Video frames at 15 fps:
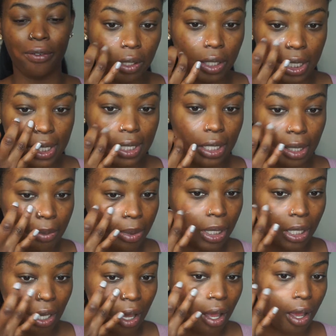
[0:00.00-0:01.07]
So that's going to
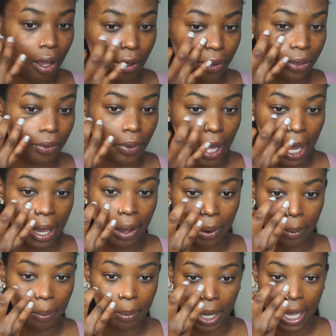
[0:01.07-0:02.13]
be all
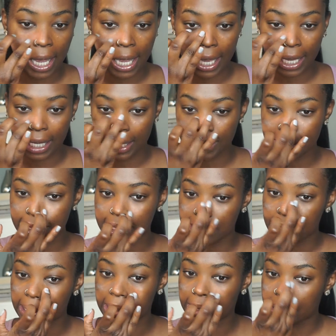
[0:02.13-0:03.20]
throughout my
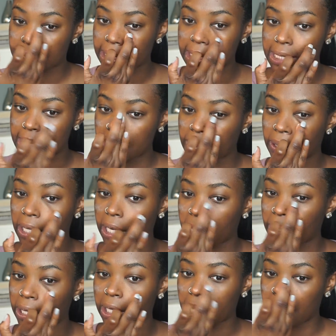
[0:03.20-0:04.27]
T-zone
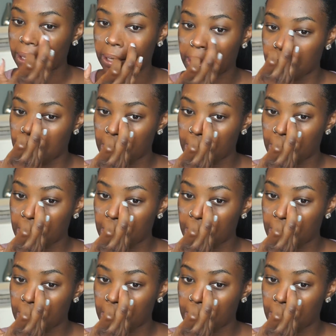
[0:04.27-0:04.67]
area